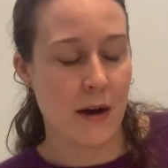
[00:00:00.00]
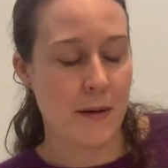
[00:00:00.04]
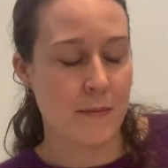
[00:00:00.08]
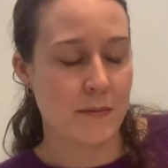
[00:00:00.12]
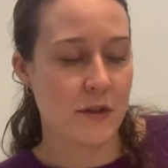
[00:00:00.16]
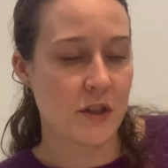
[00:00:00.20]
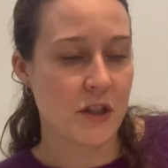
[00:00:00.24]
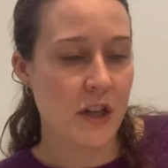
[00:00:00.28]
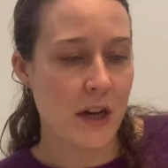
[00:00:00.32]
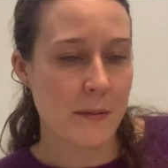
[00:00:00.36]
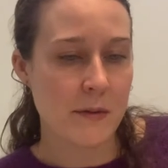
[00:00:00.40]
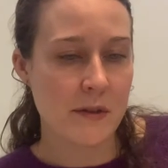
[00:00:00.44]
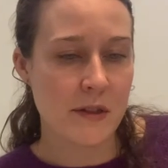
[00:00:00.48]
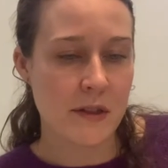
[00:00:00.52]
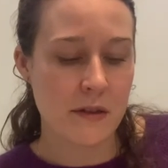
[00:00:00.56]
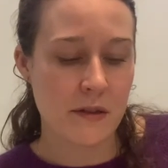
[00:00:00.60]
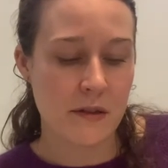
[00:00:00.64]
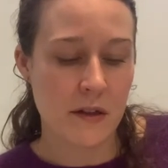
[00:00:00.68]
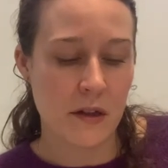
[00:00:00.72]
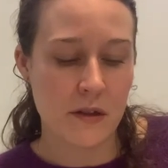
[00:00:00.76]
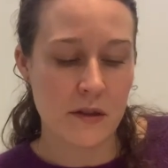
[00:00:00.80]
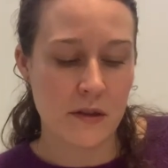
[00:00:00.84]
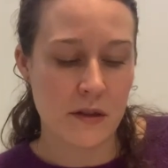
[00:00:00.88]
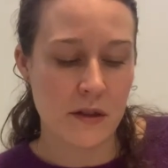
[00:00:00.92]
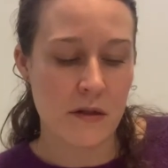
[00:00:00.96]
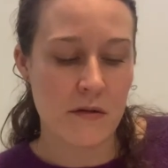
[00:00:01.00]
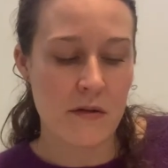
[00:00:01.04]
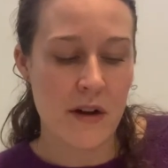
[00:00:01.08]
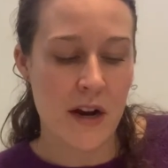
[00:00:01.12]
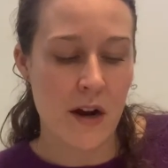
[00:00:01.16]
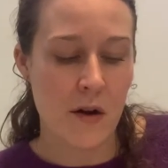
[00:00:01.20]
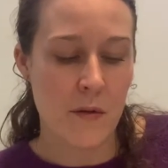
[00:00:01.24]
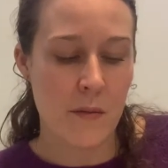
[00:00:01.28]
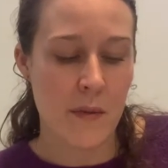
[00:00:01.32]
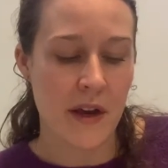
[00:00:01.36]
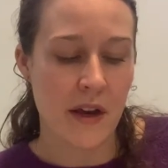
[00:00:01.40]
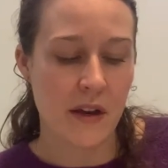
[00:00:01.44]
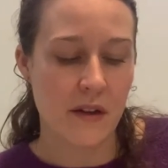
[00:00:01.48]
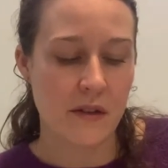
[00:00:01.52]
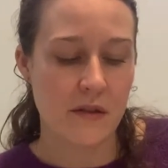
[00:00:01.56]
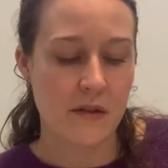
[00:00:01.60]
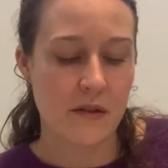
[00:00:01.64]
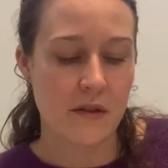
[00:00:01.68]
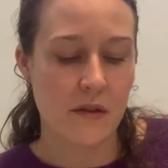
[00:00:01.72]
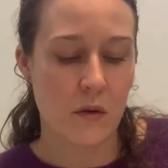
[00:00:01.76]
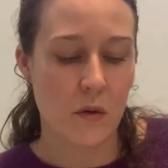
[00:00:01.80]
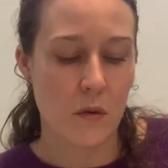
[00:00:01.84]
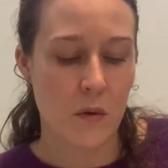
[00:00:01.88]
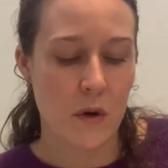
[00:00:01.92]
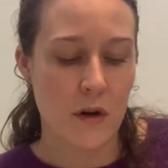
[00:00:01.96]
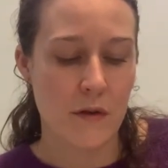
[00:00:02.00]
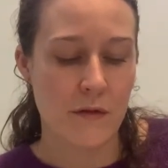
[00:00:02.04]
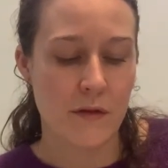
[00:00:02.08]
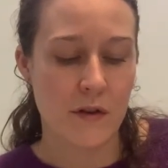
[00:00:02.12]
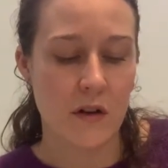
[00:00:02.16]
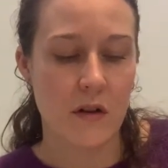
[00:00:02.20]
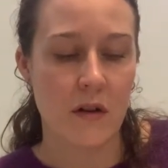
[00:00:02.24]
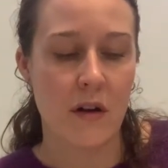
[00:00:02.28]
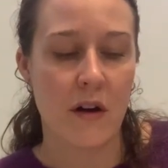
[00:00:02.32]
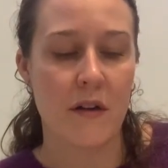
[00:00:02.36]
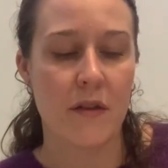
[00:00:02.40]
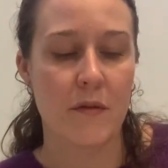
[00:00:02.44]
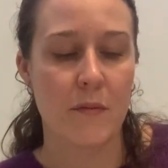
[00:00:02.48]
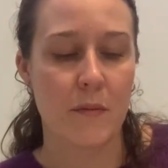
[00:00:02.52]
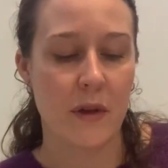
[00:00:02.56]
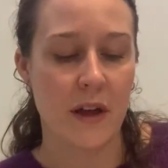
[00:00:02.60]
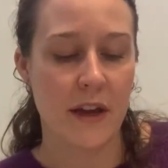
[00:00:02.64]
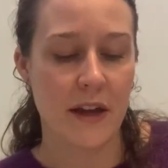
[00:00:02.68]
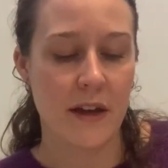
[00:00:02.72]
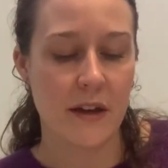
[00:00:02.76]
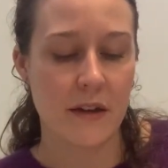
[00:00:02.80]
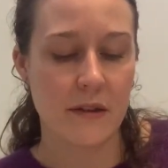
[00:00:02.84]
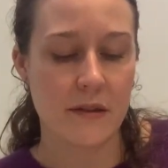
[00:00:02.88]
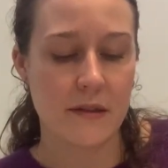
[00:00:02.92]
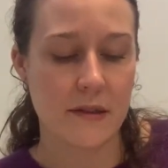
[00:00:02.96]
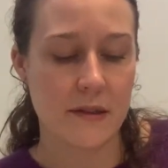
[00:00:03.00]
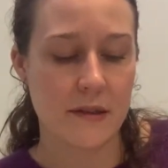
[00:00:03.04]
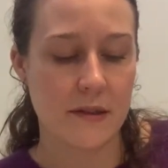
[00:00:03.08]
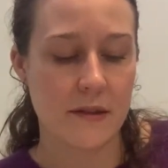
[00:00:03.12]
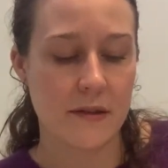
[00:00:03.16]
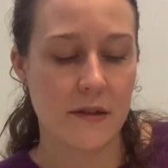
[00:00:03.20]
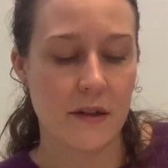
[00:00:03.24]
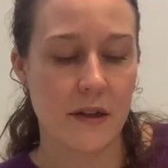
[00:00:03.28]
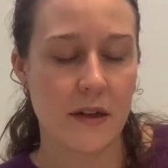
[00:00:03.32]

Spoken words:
Jamieson's also now makes woven cloth and blankets,